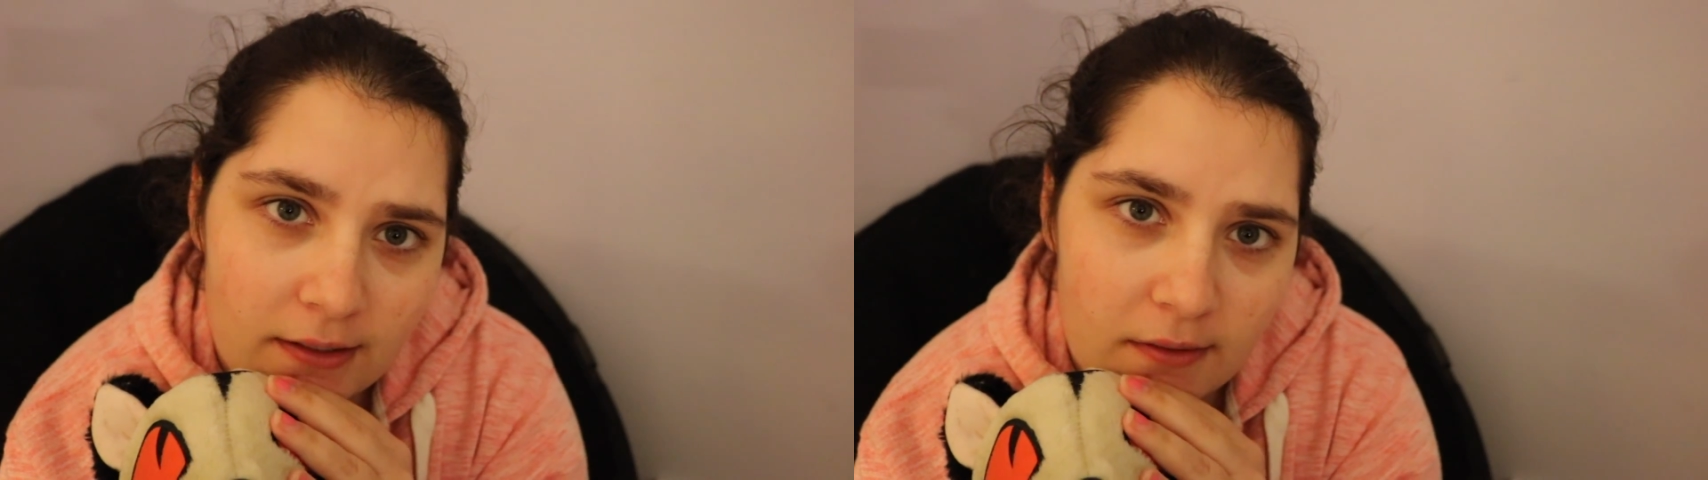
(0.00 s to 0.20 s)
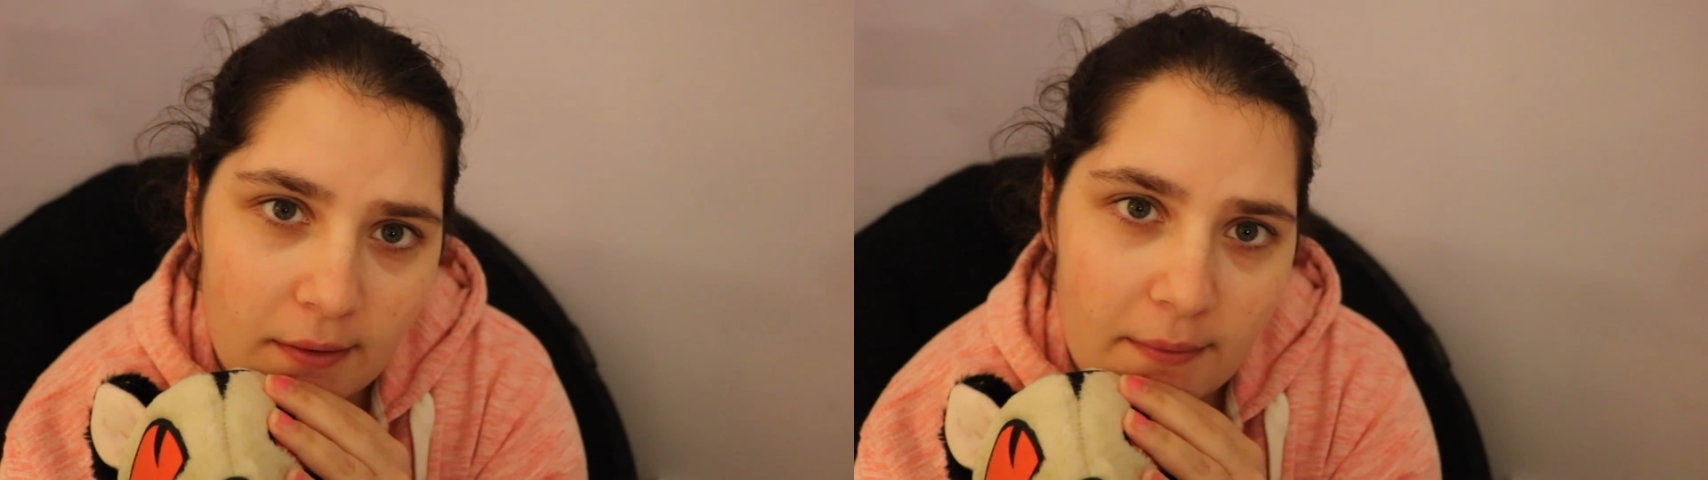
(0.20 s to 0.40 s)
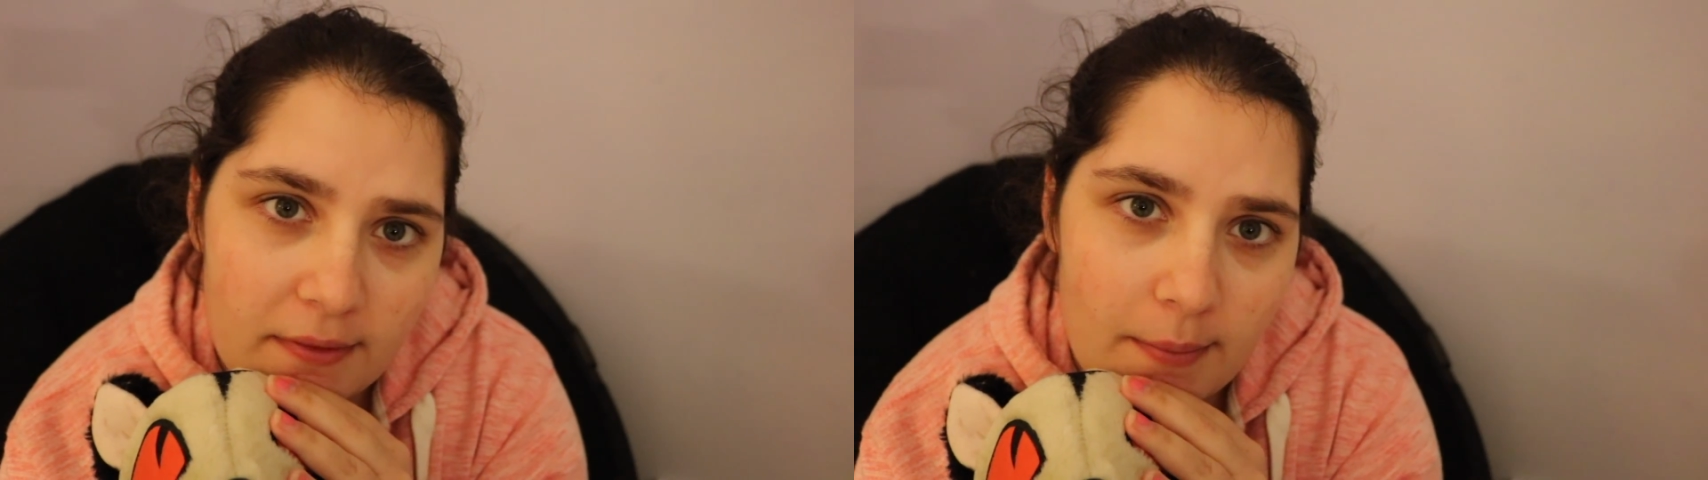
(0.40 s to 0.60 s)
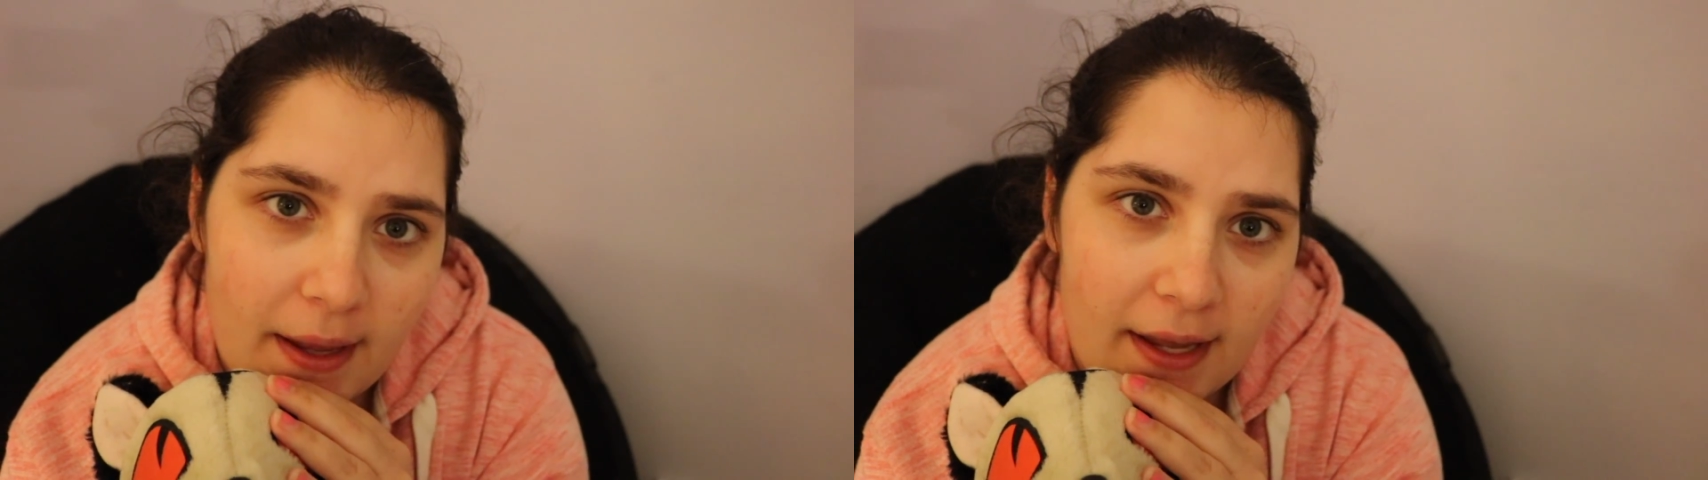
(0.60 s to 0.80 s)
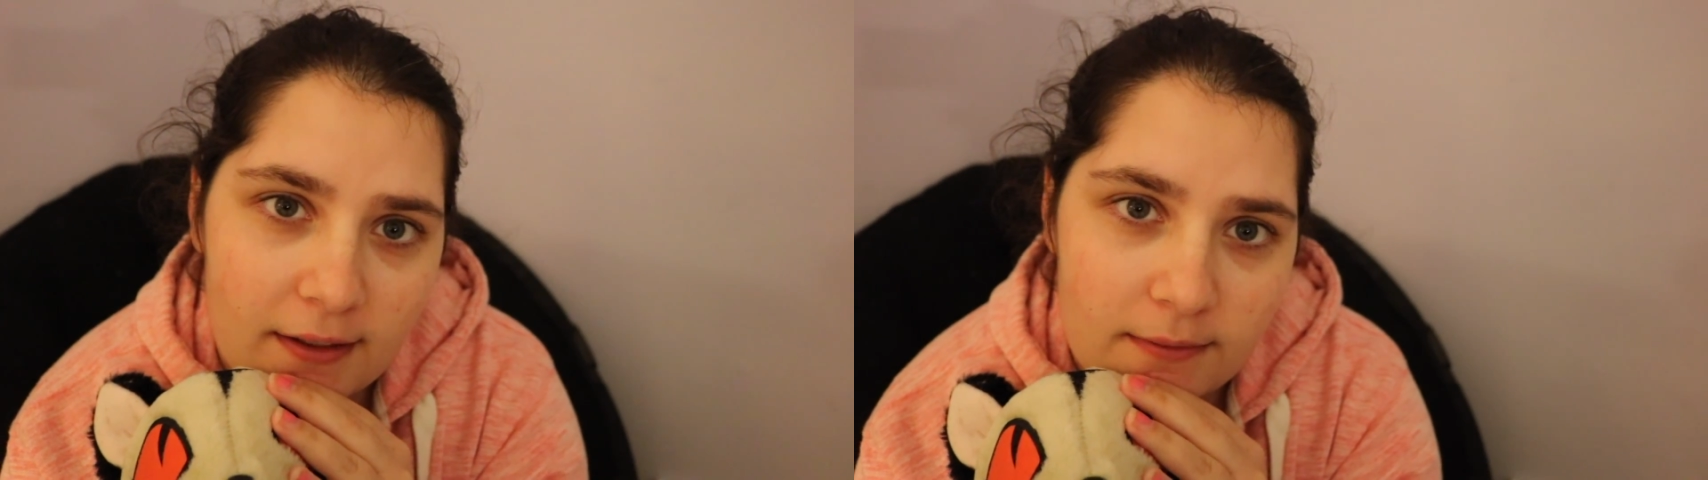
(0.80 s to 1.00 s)
go out with a
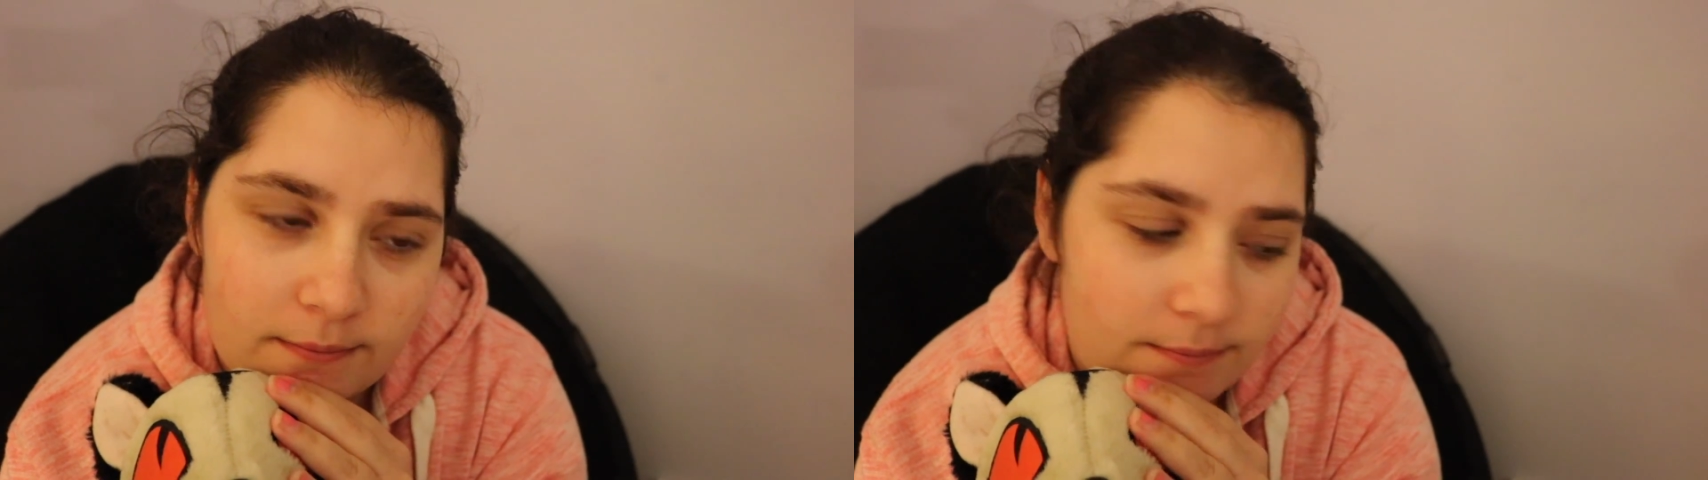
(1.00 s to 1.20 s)
bang